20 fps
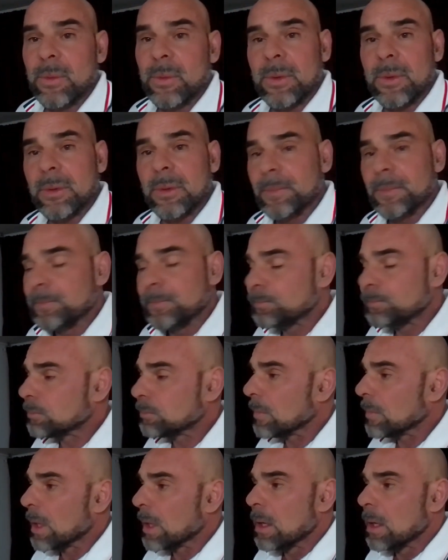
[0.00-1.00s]
world.
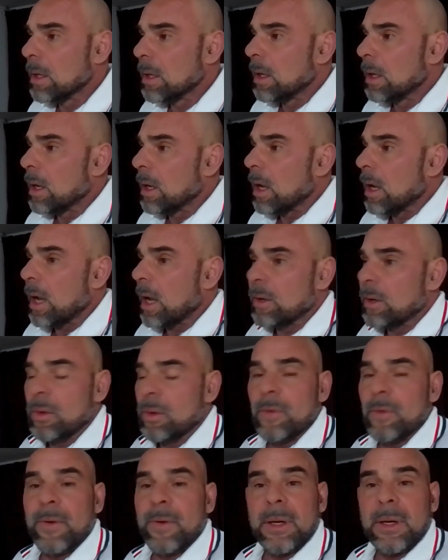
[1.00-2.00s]
I don't
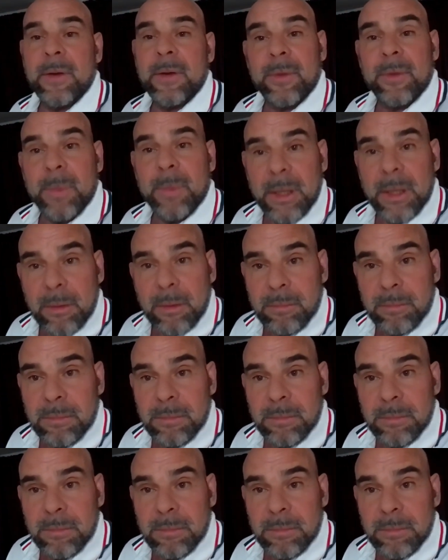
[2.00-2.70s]
know if I'll ever be,